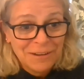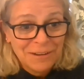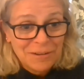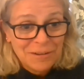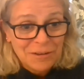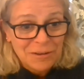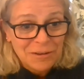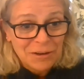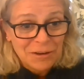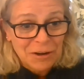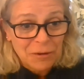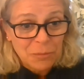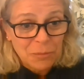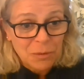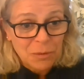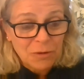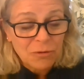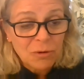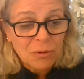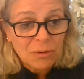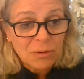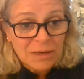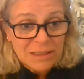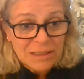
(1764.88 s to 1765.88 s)
You know, we're
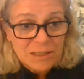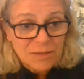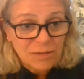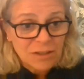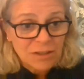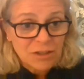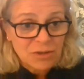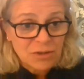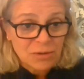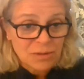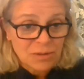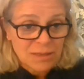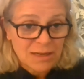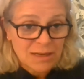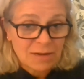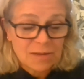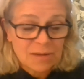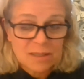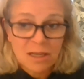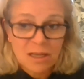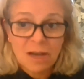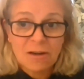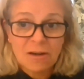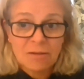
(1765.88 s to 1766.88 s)
all individuals
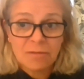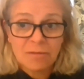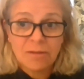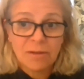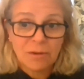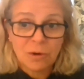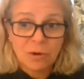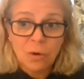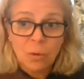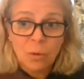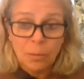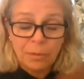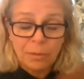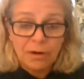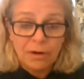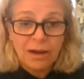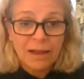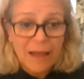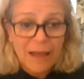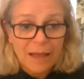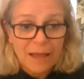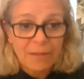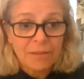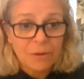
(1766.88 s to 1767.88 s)
outside of the corporate
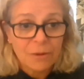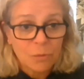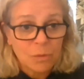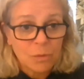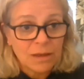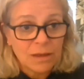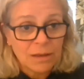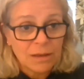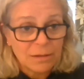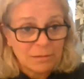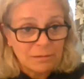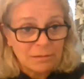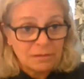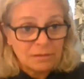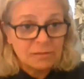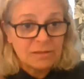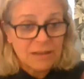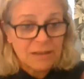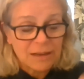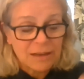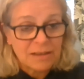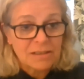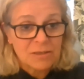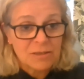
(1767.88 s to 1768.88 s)
hat that we
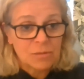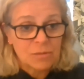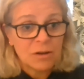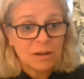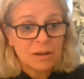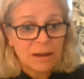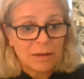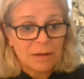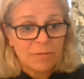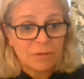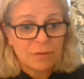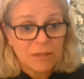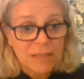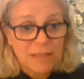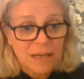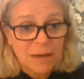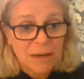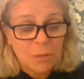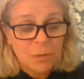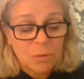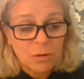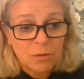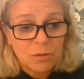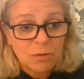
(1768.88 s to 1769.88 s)
take to work every day.
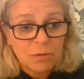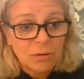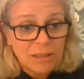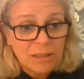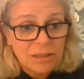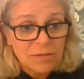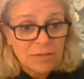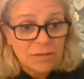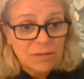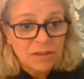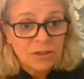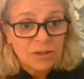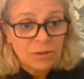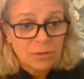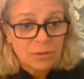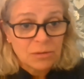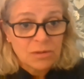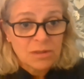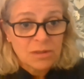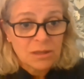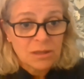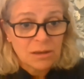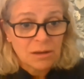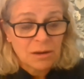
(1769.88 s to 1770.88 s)
We're all
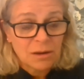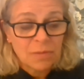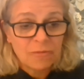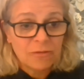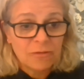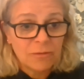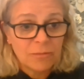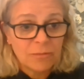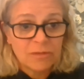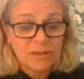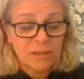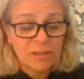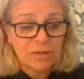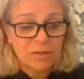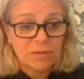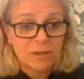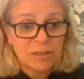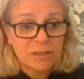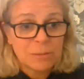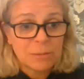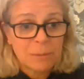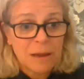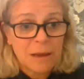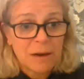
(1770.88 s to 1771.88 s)
individuals that come from
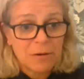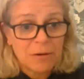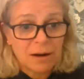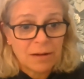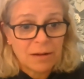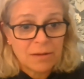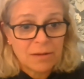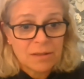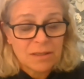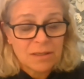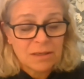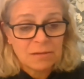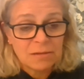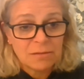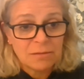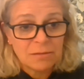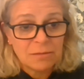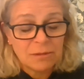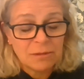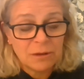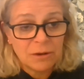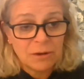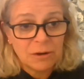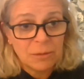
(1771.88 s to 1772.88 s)
diverse backgrounds, and
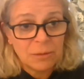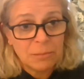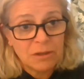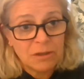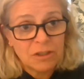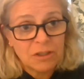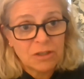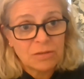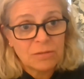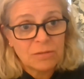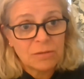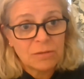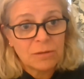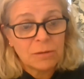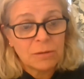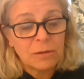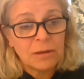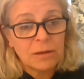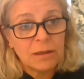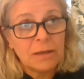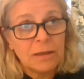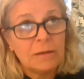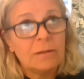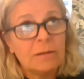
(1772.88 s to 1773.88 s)
you know, much of the